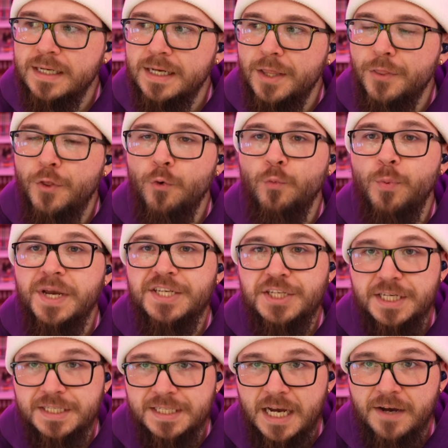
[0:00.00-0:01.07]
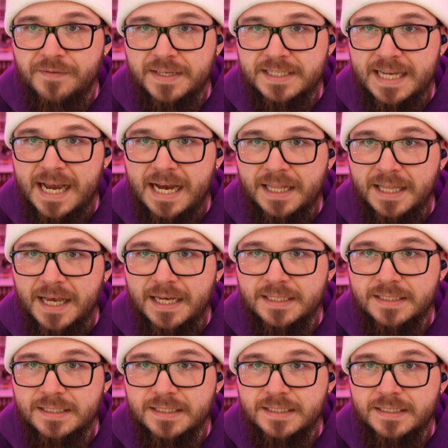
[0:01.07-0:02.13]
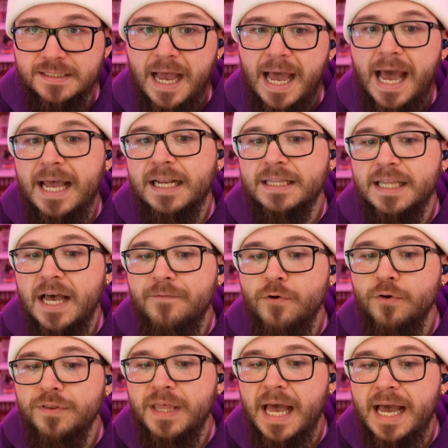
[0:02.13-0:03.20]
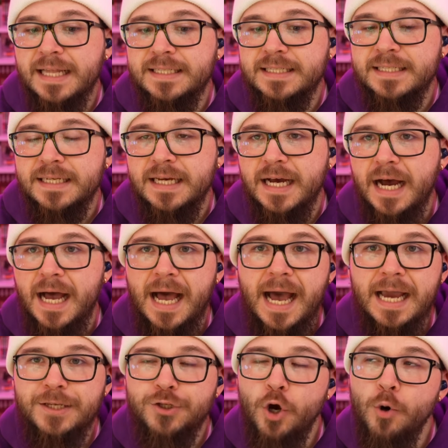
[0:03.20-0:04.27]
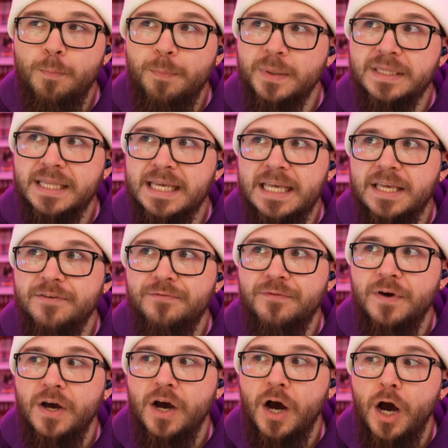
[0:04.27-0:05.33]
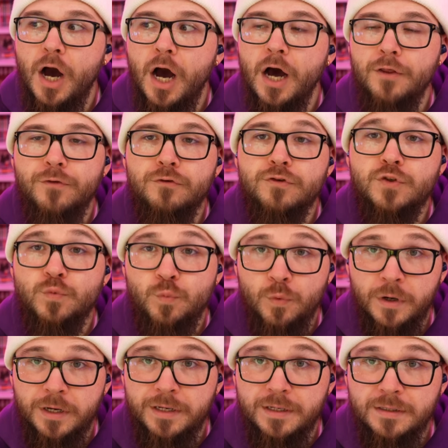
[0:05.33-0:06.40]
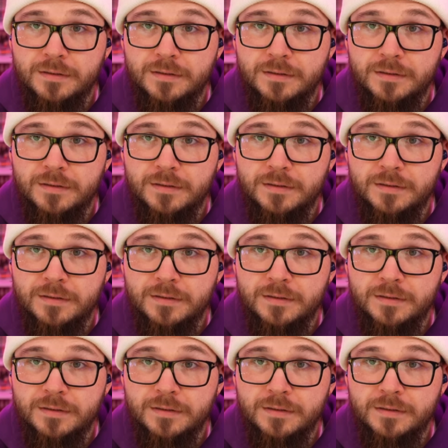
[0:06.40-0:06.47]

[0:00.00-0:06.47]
the wishes of his allies at a level that I don't believe others would.